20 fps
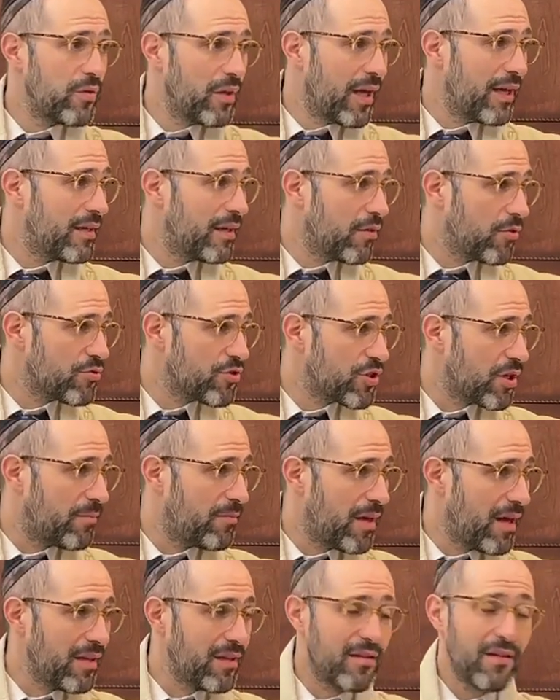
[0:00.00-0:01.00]
you light Nerot
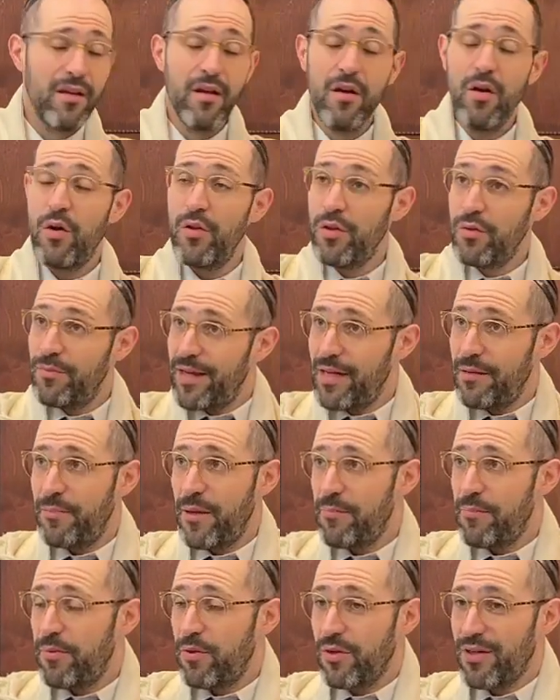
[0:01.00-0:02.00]
Shabbat, although many
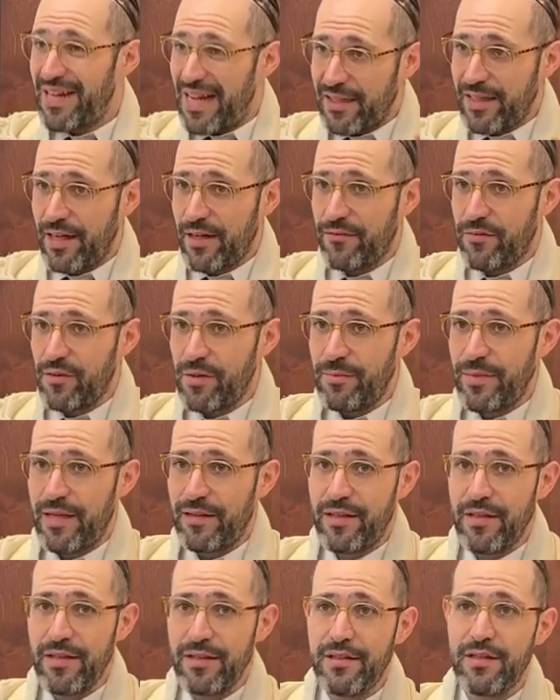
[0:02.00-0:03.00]
people are not careful
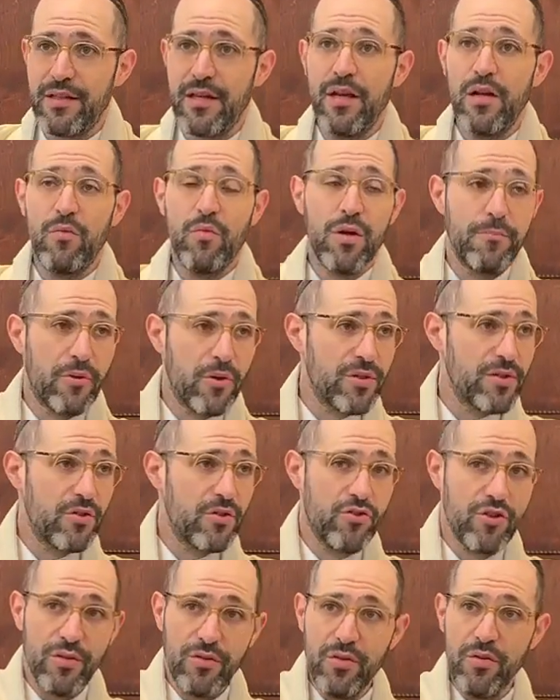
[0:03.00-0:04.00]
about this, what a
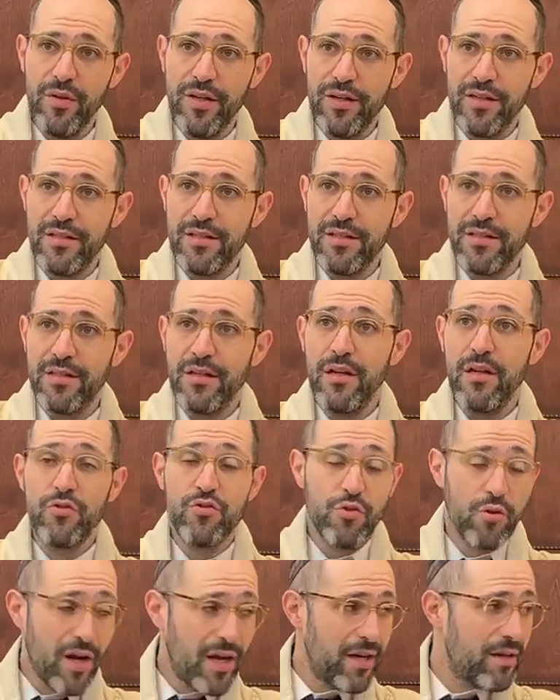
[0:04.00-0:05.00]
person should do is
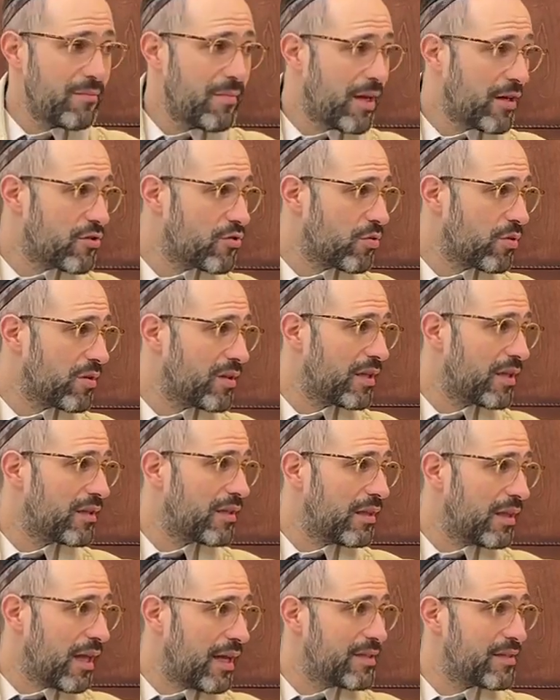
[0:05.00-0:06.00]
try to make sure that
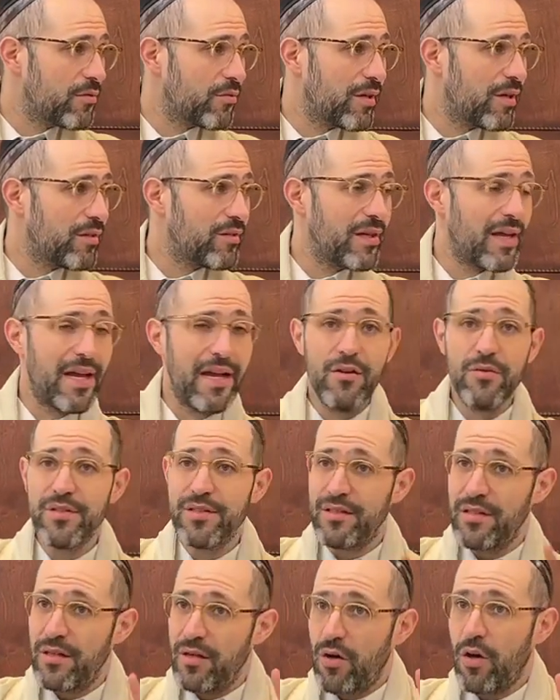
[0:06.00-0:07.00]
the lights around the
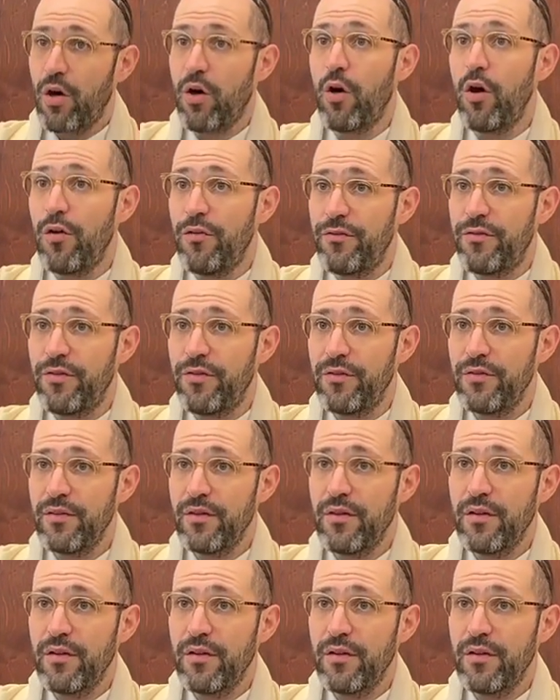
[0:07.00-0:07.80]
house are off.